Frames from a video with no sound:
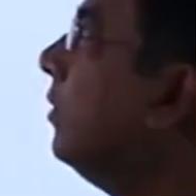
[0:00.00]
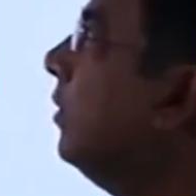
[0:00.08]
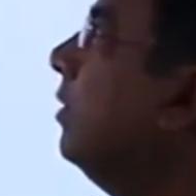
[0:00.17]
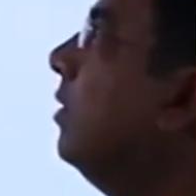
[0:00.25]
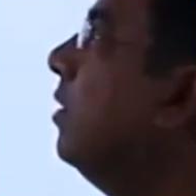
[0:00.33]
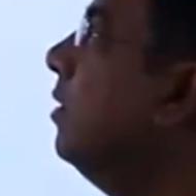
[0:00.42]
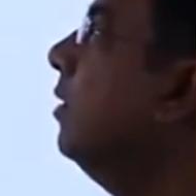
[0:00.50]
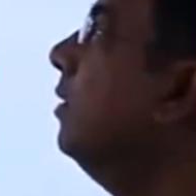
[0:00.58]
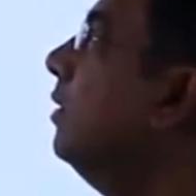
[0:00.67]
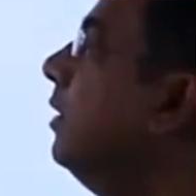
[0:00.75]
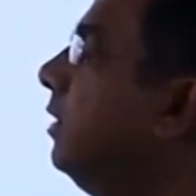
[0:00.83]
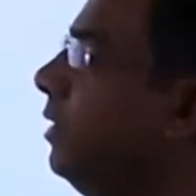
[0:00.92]
through
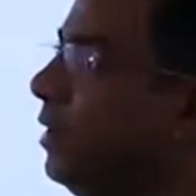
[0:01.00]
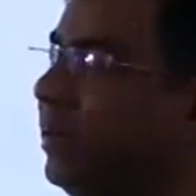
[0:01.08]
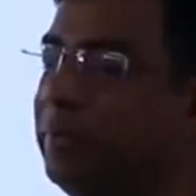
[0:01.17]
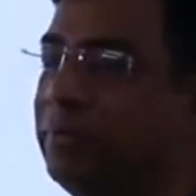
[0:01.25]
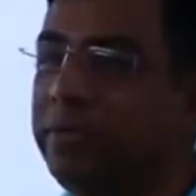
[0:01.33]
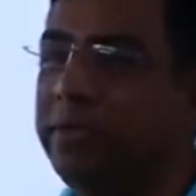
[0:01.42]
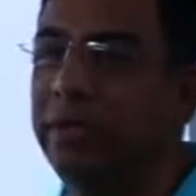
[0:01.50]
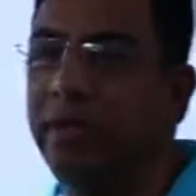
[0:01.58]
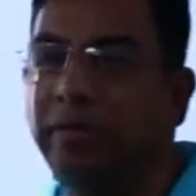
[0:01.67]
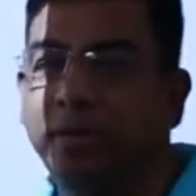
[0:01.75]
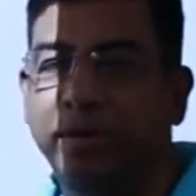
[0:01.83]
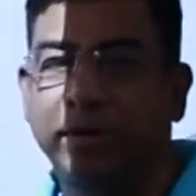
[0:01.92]
the theorems which are
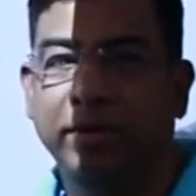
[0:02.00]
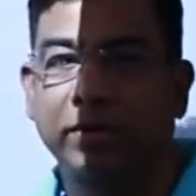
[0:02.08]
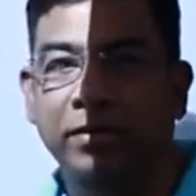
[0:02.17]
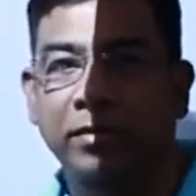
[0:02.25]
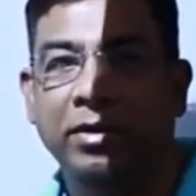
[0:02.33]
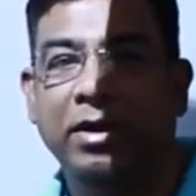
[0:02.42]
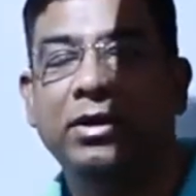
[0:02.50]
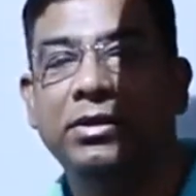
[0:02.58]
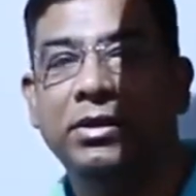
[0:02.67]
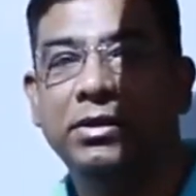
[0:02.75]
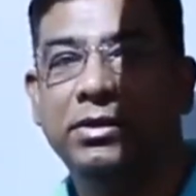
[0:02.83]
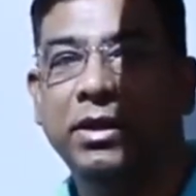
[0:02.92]
given in your class
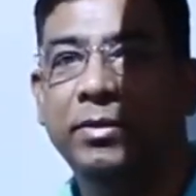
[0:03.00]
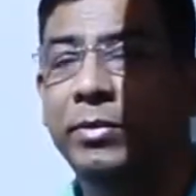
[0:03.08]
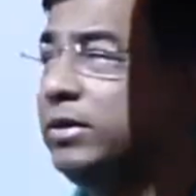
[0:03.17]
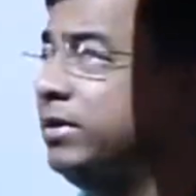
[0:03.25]
10 syllabus.